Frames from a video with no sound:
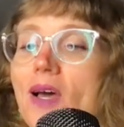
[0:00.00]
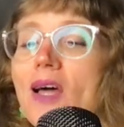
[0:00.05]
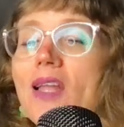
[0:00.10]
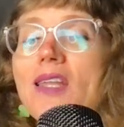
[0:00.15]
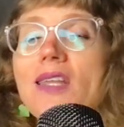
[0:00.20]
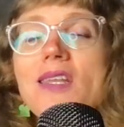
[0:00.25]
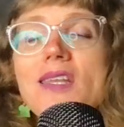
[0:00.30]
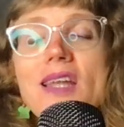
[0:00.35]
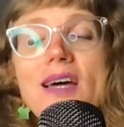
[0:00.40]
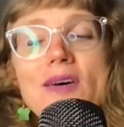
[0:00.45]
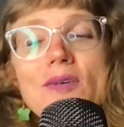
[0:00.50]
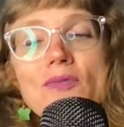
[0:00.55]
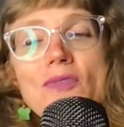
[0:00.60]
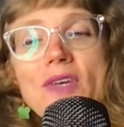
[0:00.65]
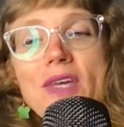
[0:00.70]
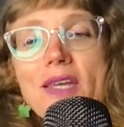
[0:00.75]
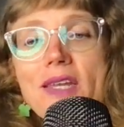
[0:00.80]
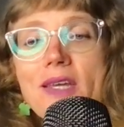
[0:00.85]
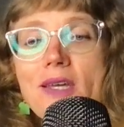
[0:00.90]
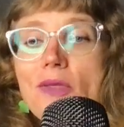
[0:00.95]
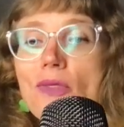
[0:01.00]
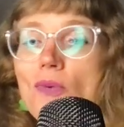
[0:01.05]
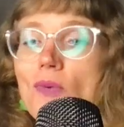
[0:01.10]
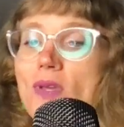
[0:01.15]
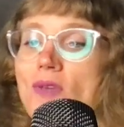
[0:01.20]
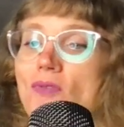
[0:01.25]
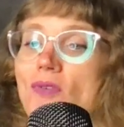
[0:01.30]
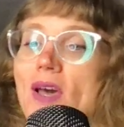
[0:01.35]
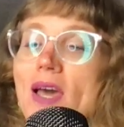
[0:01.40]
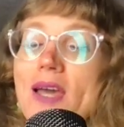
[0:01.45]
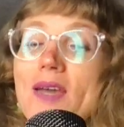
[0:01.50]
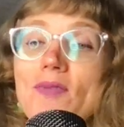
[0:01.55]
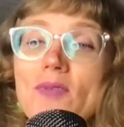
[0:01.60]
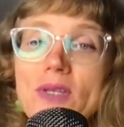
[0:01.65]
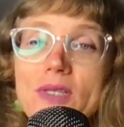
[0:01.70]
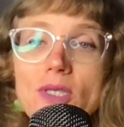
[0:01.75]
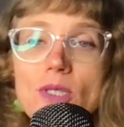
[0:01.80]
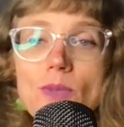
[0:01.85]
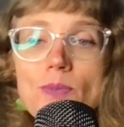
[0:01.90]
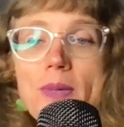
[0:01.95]
Love getting a 3/5
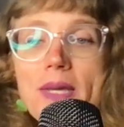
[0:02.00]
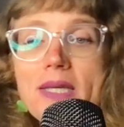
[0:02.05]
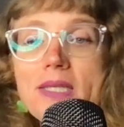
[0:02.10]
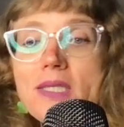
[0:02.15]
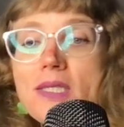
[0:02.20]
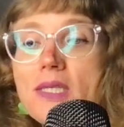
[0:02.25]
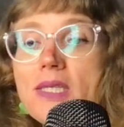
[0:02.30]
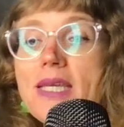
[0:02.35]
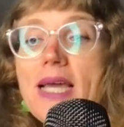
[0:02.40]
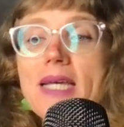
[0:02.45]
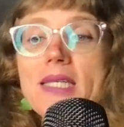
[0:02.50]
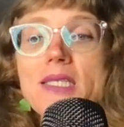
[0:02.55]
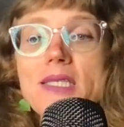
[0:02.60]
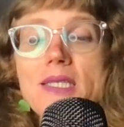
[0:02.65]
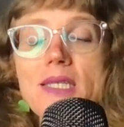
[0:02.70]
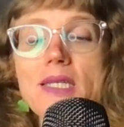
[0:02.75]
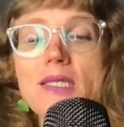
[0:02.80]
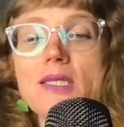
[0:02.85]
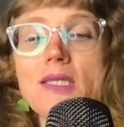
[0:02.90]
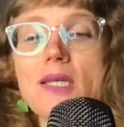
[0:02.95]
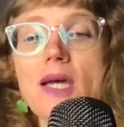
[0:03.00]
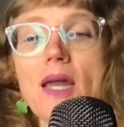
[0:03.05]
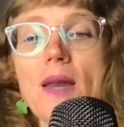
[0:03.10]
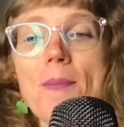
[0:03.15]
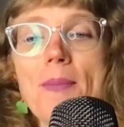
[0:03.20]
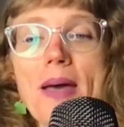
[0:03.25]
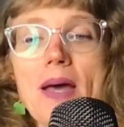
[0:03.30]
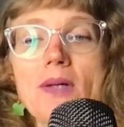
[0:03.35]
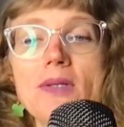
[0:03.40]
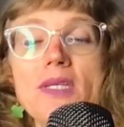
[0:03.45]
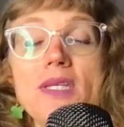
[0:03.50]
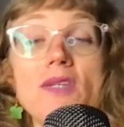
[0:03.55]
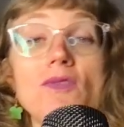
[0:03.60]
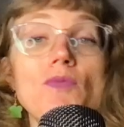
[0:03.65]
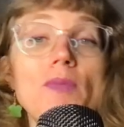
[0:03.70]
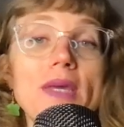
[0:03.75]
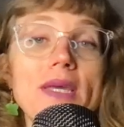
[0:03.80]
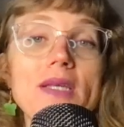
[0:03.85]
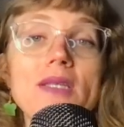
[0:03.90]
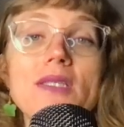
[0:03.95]
in space. Yes, it's got a bounty of
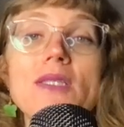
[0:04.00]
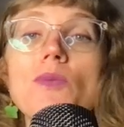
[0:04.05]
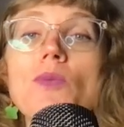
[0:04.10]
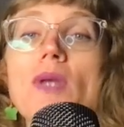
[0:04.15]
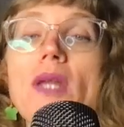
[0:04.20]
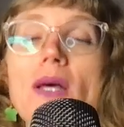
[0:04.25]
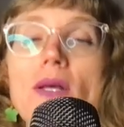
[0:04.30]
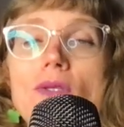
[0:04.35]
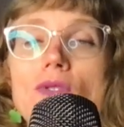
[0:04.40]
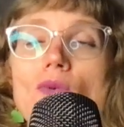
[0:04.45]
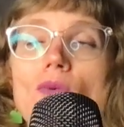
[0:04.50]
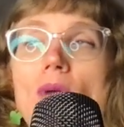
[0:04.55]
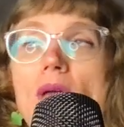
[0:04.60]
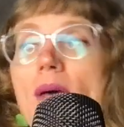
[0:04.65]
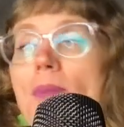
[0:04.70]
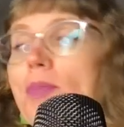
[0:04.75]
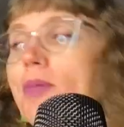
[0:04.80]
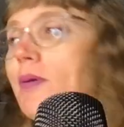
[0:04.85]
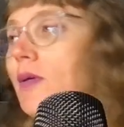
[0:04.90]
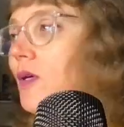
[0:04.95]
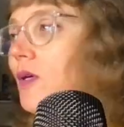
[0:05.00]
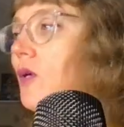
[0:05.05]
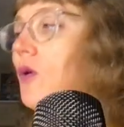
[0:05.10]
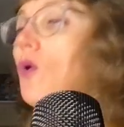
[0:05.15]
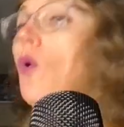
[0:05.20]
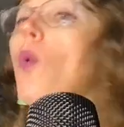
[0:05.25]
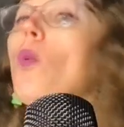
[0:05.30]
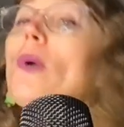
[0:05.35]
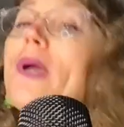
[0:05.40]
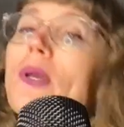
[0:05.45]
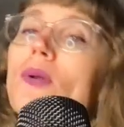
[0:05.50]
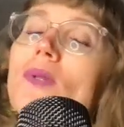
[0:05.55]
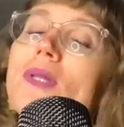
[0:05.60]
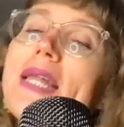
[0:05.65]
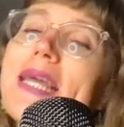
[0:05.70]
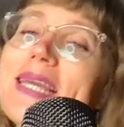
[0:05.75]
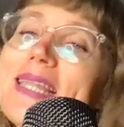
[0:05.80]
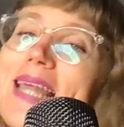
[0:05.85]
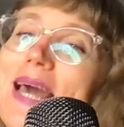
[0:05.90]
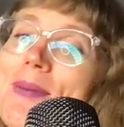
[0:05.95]
making someone else ramp. We don't
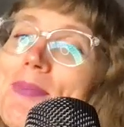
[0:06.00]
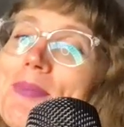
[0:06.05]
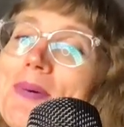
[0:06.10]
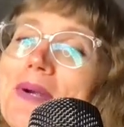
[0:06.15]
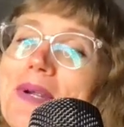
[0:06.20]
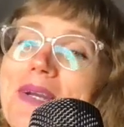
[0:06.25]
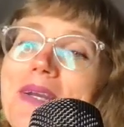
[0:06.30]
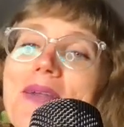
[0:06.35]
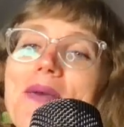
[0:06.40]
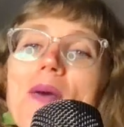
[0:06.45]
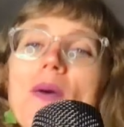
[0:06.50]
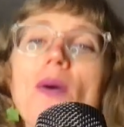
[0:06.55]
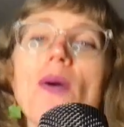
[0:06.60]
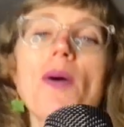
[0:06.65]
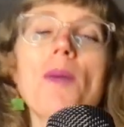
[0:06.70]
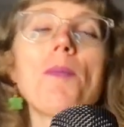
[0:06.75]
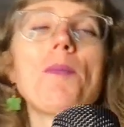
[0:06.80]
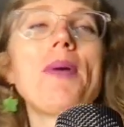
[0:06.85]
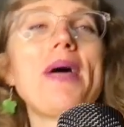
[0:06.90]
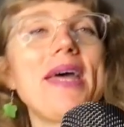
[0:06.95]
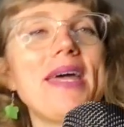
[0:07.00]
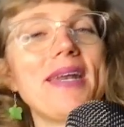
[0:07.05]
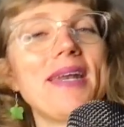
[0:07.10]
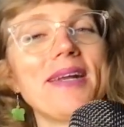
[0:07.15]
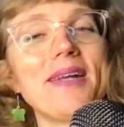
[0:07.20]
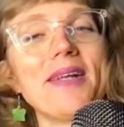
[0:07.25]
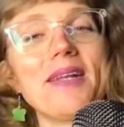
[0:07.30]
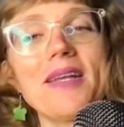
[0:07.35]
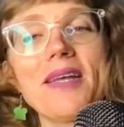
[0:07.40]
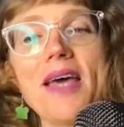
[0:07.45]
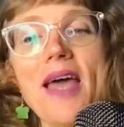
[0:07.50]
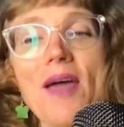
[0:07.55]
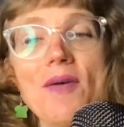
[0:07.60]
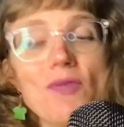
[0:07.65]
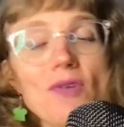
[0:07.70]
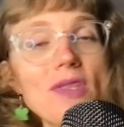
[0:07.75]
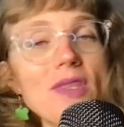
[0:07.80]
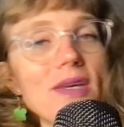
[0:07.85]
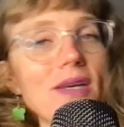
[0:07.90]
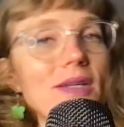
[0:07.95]
like that part, but
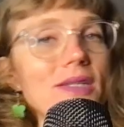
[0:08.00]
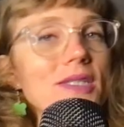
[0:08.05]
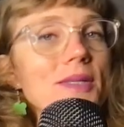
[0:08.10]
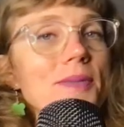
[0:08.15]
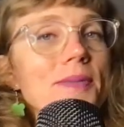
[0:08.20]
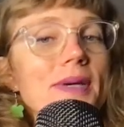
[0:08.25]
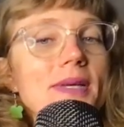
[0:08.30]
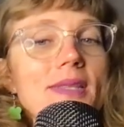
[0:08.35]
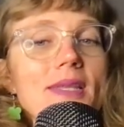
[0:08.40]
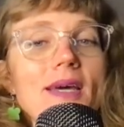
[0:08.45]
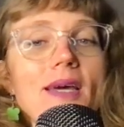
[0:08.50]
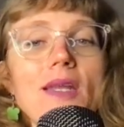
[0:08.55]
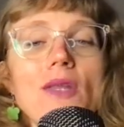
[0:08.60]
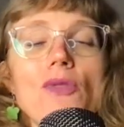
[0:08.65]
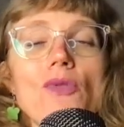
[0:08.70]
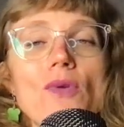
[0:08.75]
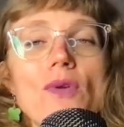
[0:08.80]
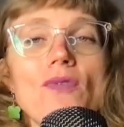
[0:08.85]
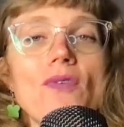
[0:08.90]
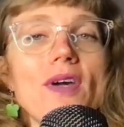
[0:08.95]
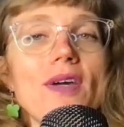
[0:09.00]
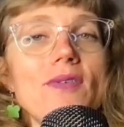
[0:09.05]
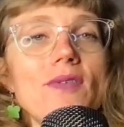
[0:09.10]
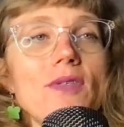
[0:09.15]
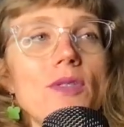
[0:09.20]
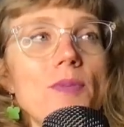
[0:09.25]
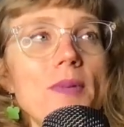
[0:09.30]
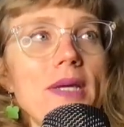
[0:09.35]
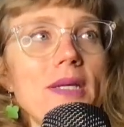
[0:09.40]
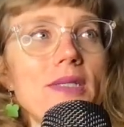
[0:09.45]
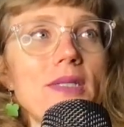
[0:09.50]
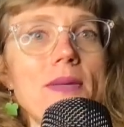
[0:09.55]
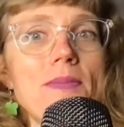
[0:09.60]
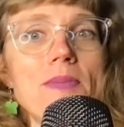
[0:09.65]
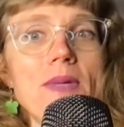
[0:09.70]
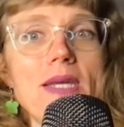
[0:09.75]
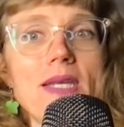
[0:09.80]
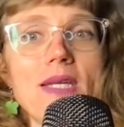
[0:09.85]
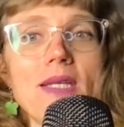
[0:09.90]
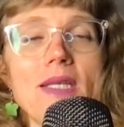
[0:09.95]
everything else about that 3/5 in space
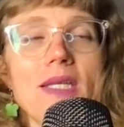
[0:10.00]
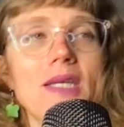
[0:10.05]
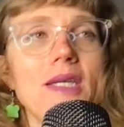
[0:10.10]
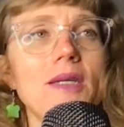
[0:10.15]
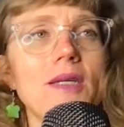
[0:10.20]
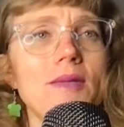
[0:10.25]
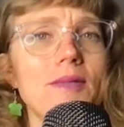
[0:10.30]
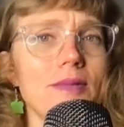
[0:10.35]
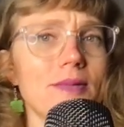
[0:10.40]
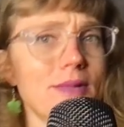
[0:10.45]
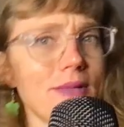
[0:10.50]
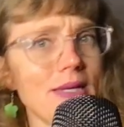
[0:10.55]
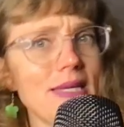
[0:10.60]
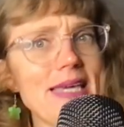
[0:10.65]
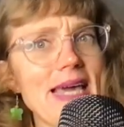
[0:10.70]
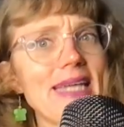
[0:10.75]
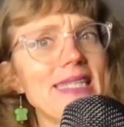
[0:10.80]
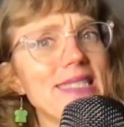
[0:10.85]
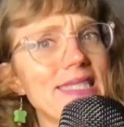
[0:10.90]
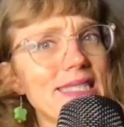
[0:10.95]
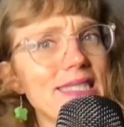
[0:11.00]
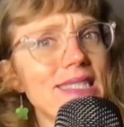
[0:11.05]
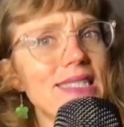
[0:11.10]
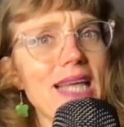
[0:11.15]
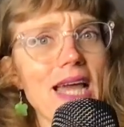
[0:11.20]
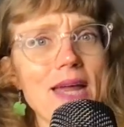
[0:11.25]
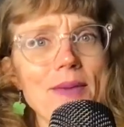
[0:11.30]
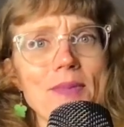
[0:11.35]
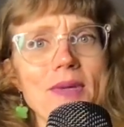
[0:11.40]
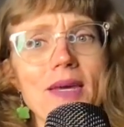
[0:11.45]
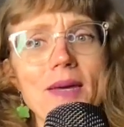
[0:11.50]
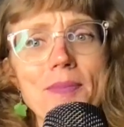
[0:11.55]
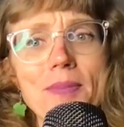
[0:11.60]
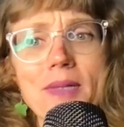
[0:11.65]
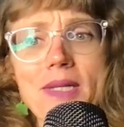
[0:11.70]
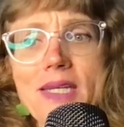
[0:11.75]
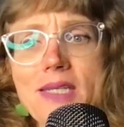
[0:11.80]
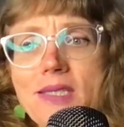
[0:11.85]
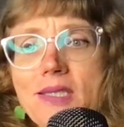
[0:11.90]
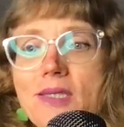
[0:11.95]
immediately. Yes, sign me up,
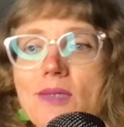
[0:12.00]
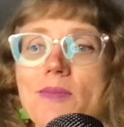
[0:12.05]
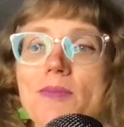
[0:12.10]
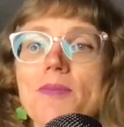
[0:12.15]
please.